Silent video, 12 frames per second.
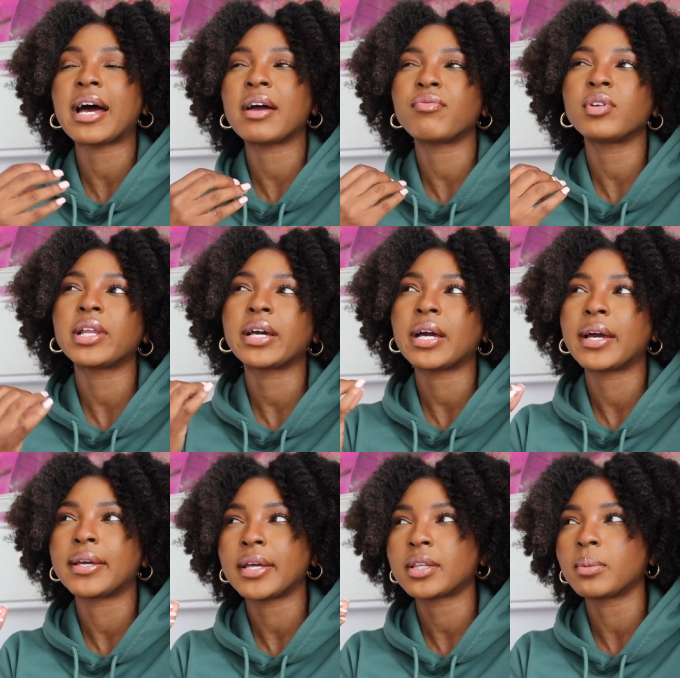I feel like I
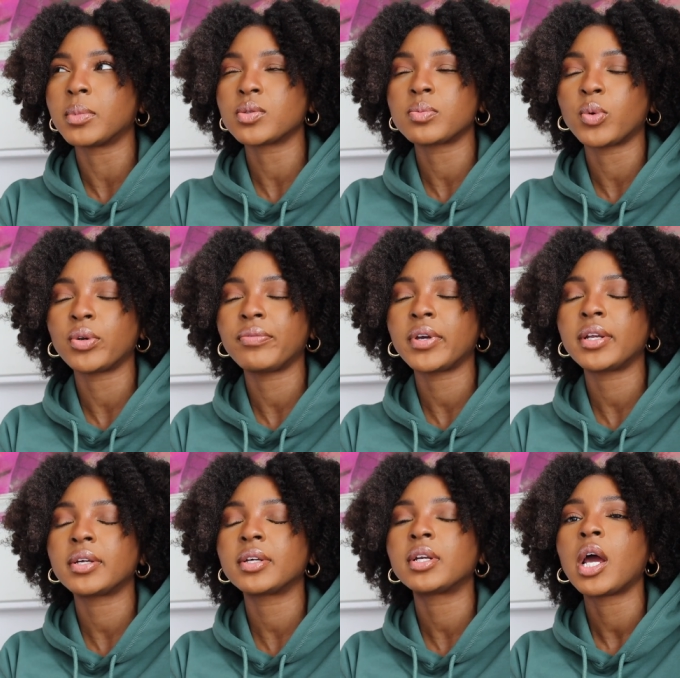get the most
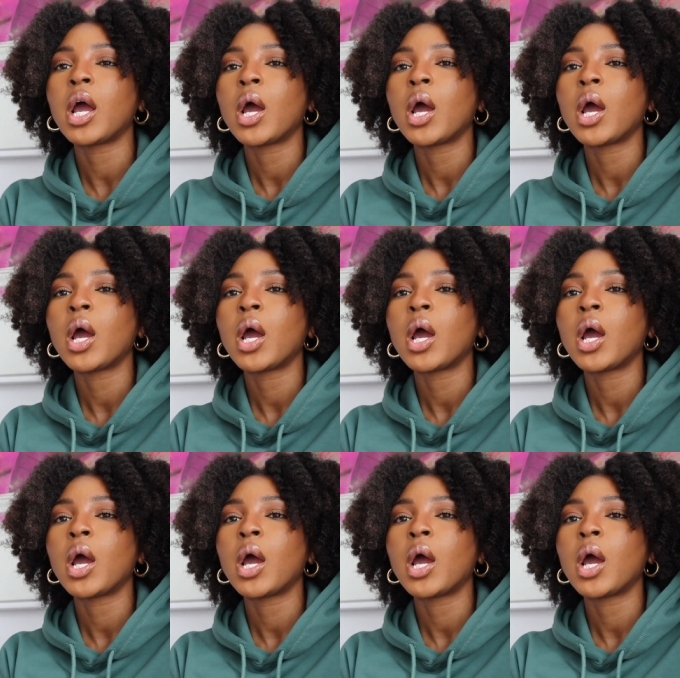motivated